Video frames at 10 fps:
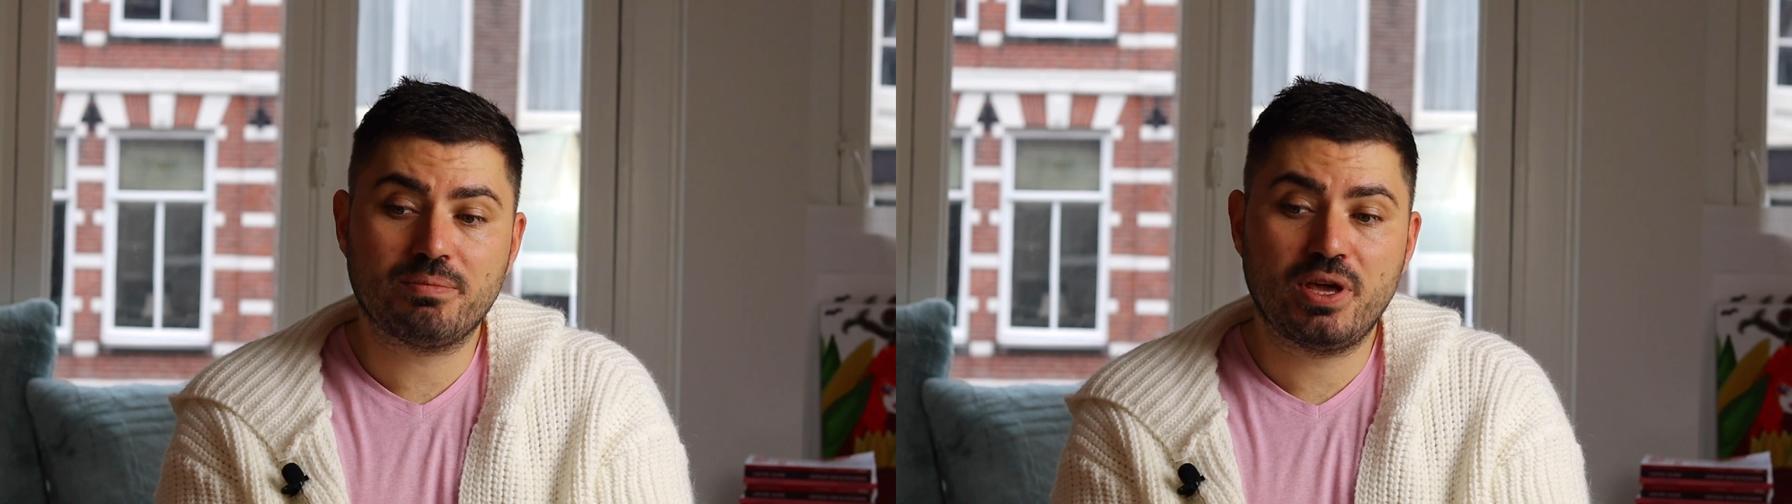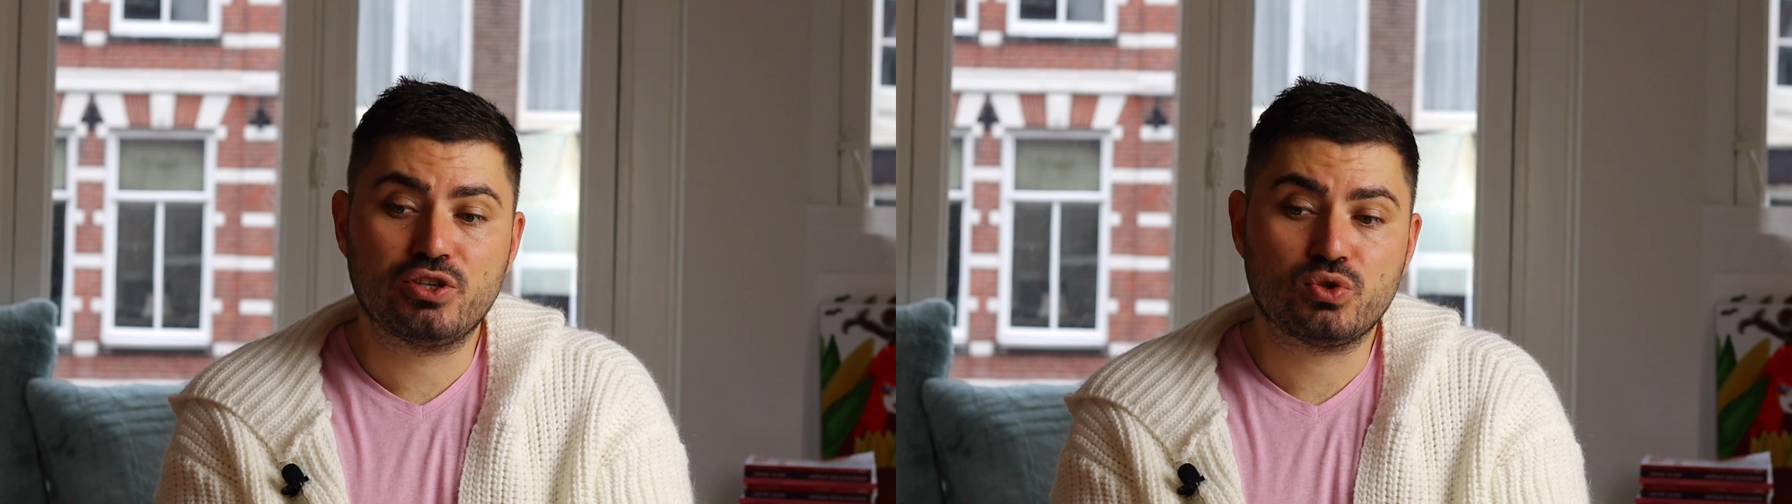
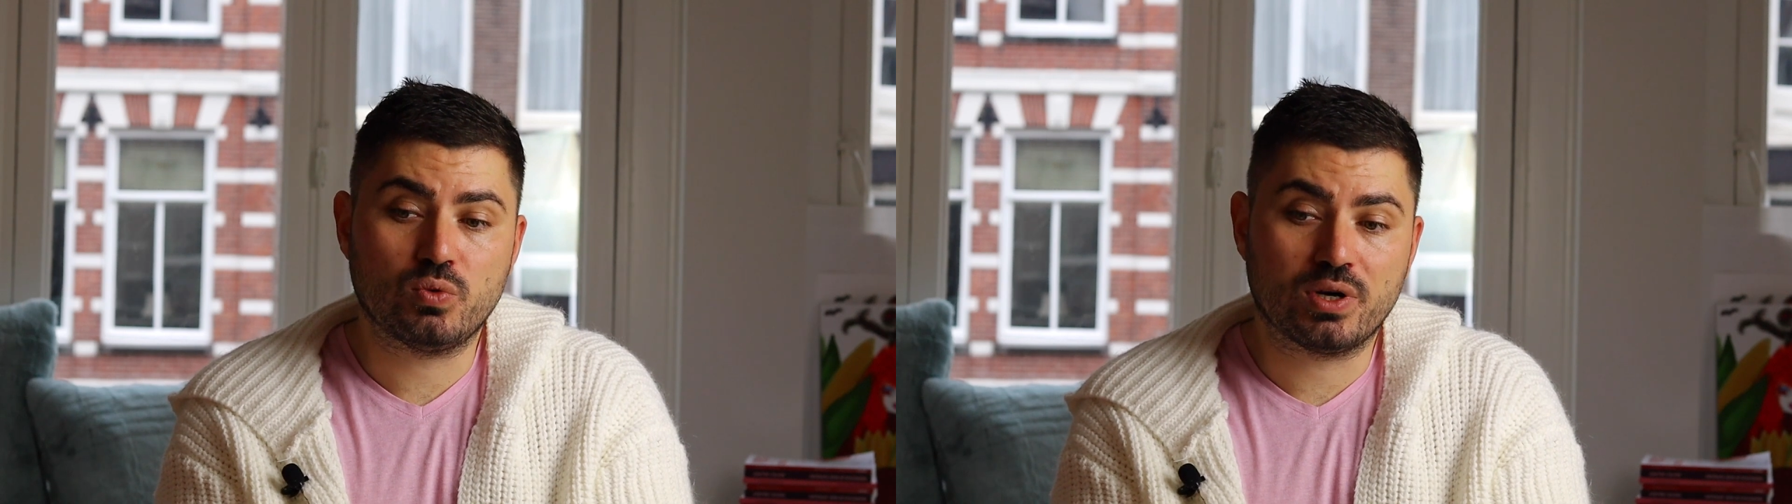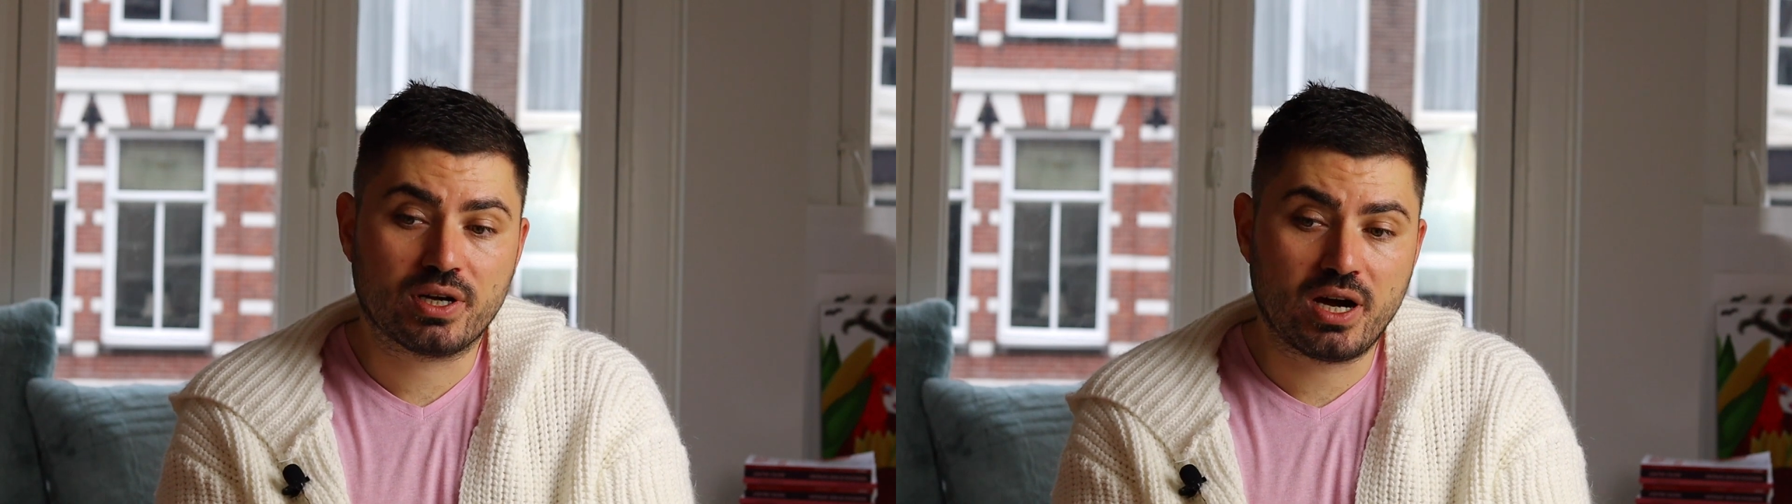makes you
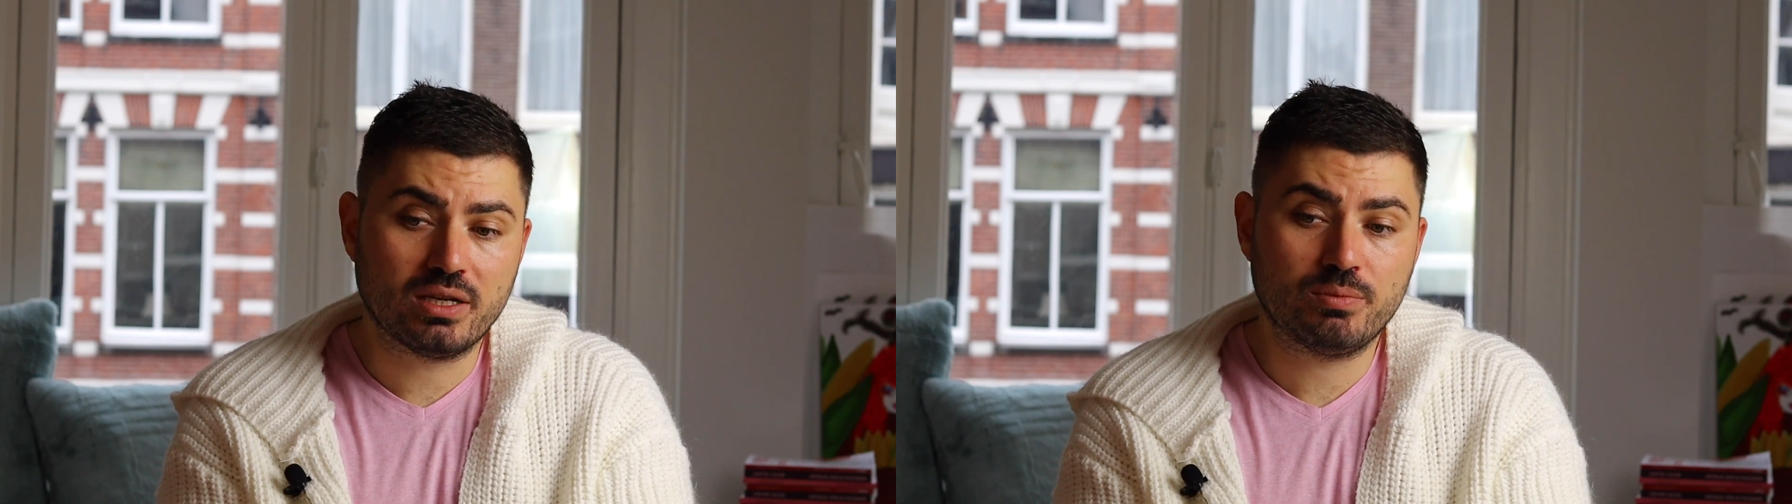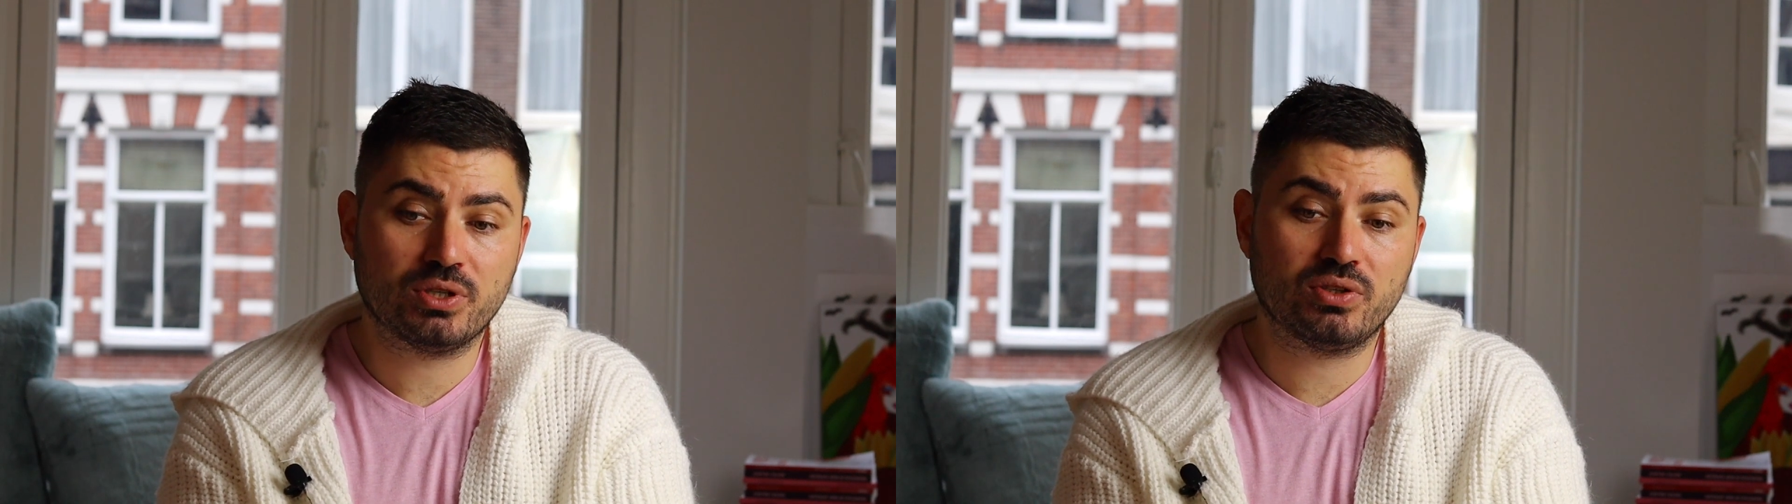work
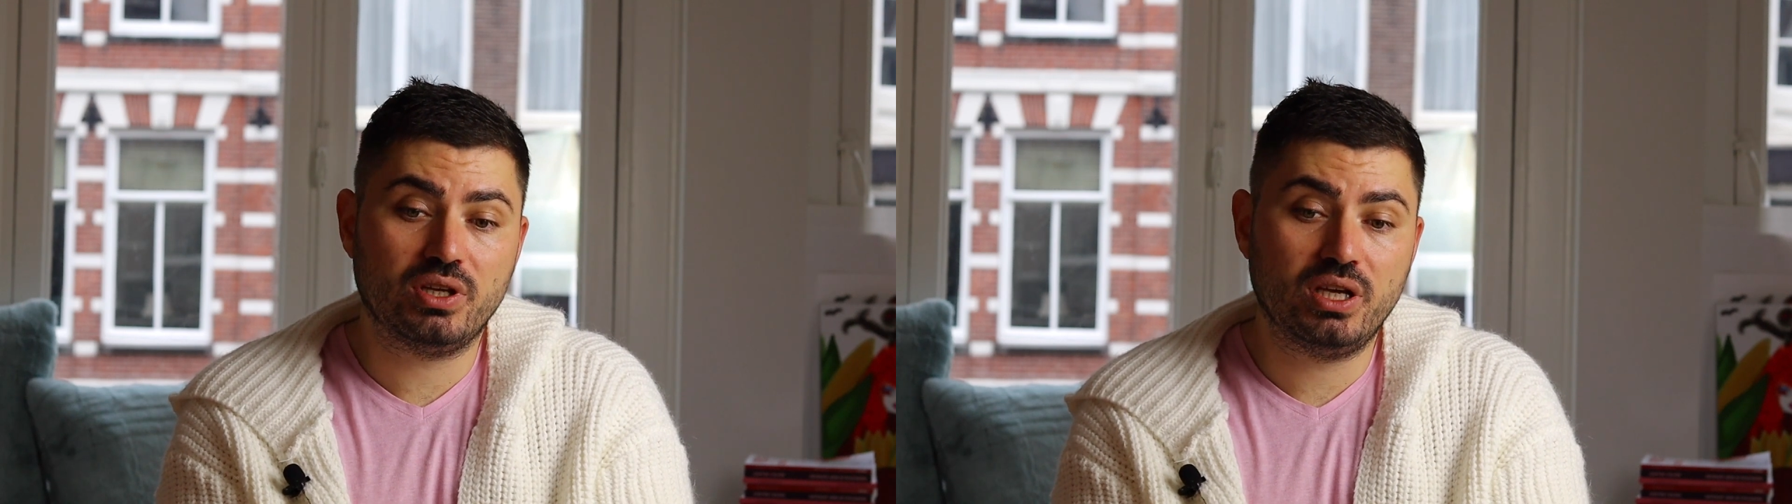hard, but it,